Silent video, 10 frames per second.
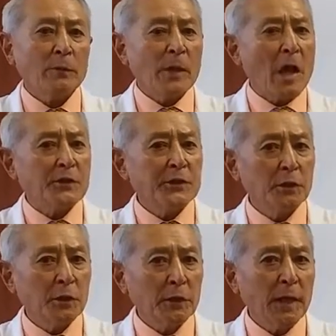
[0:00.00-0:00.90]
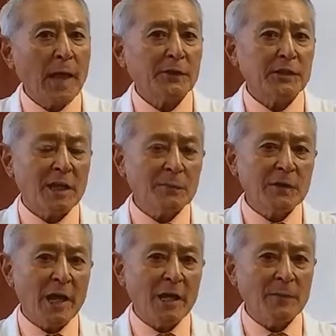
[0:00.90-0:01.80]
and we also look at the
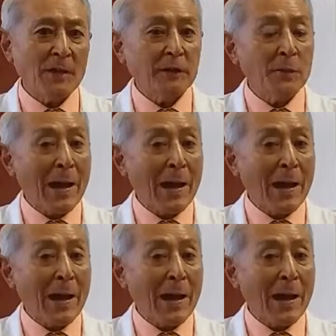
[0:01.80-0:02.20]
same time at